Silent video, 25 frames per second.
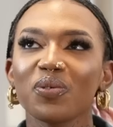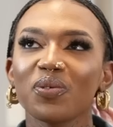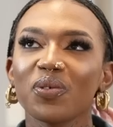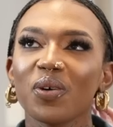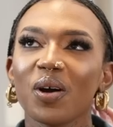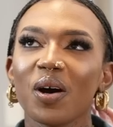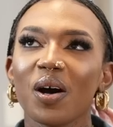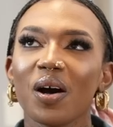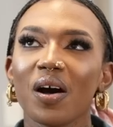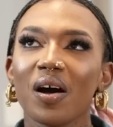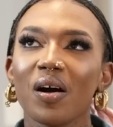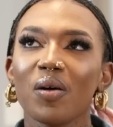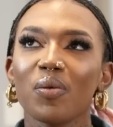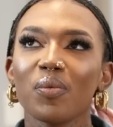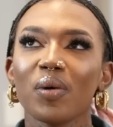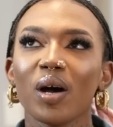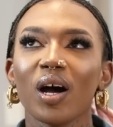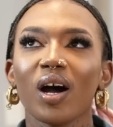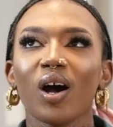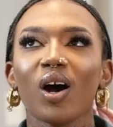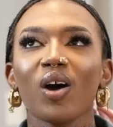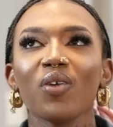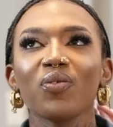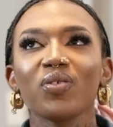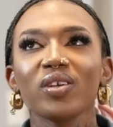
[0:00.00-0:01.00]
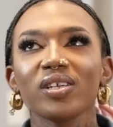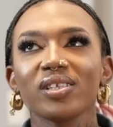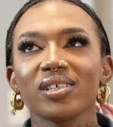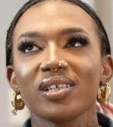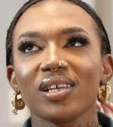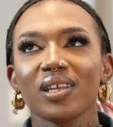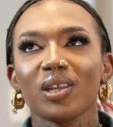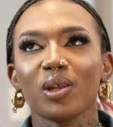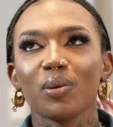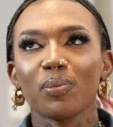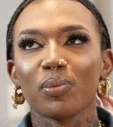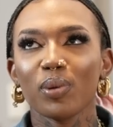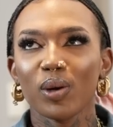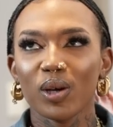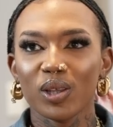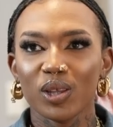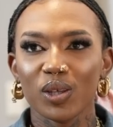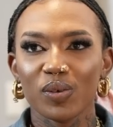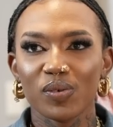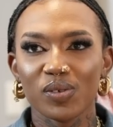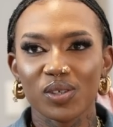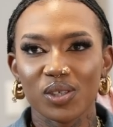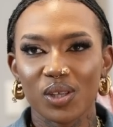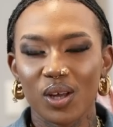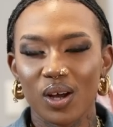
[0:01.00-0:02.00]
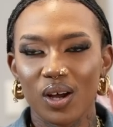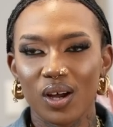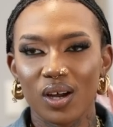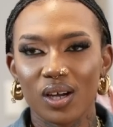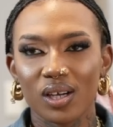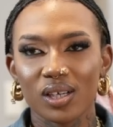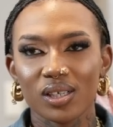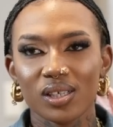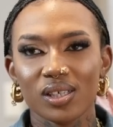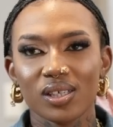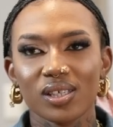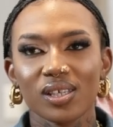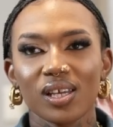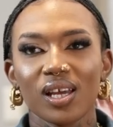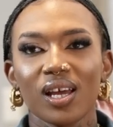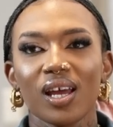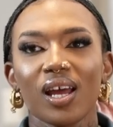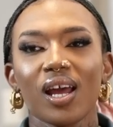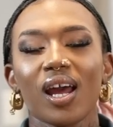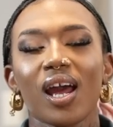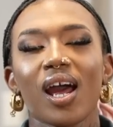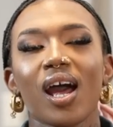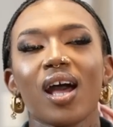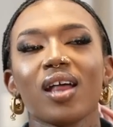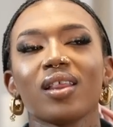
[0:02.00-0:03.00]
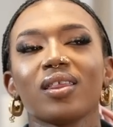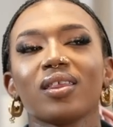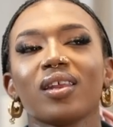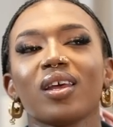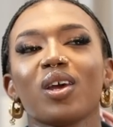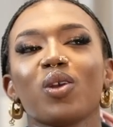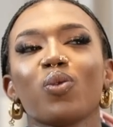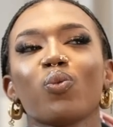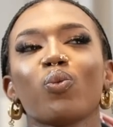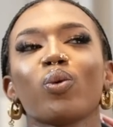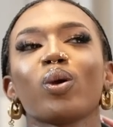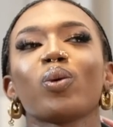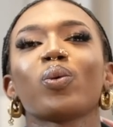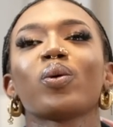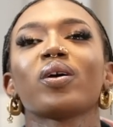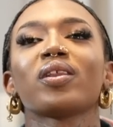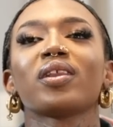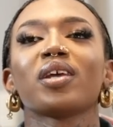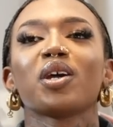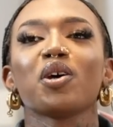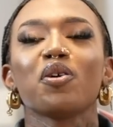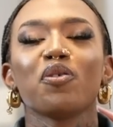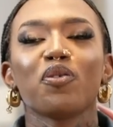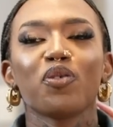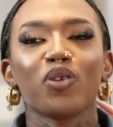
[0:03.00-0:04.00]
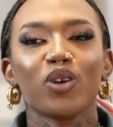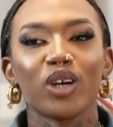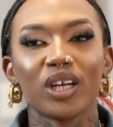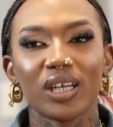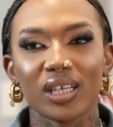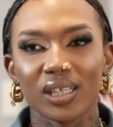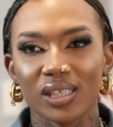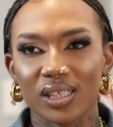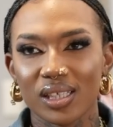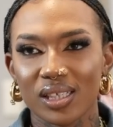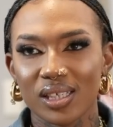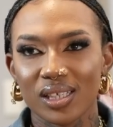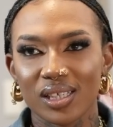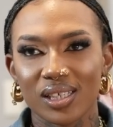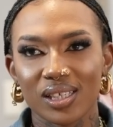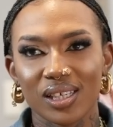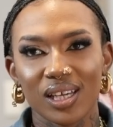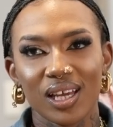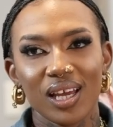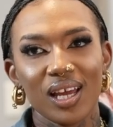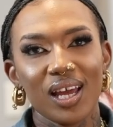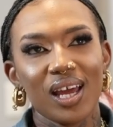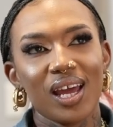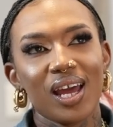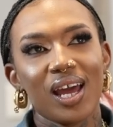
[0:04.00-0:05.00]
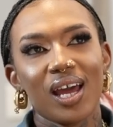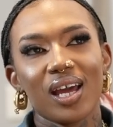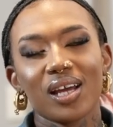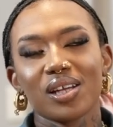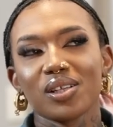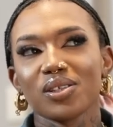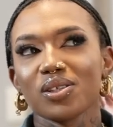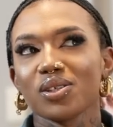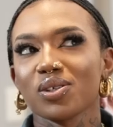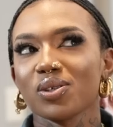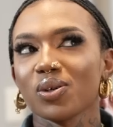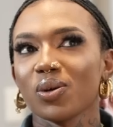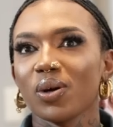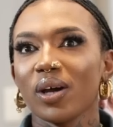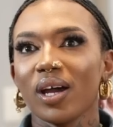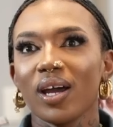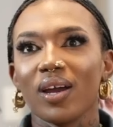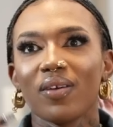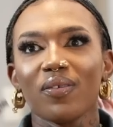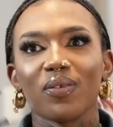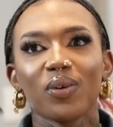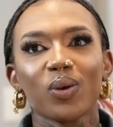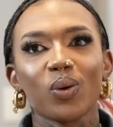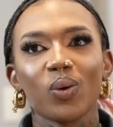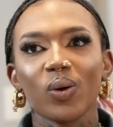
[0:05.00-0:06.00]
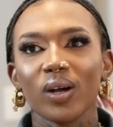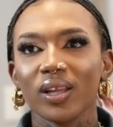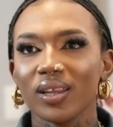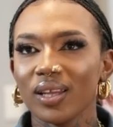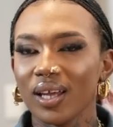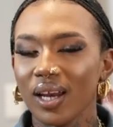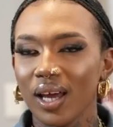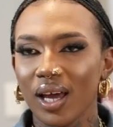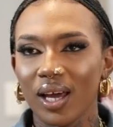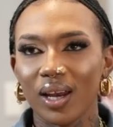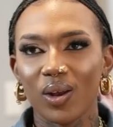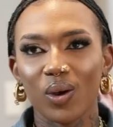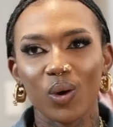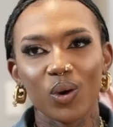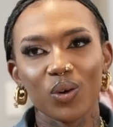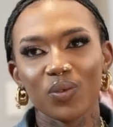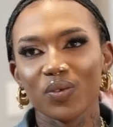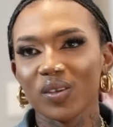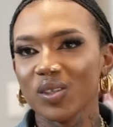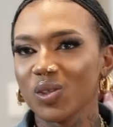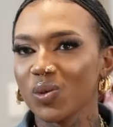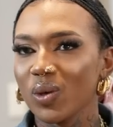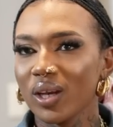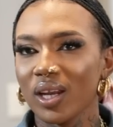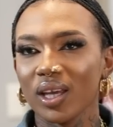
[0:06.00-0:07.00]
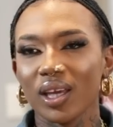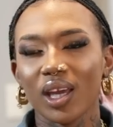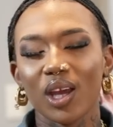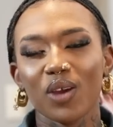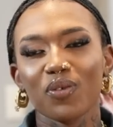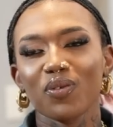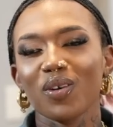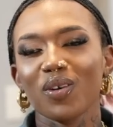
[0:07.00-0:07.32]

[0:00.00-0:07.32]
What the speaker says: from obviously the birth of stars, and then we were their friends. And so everyone that had over 20K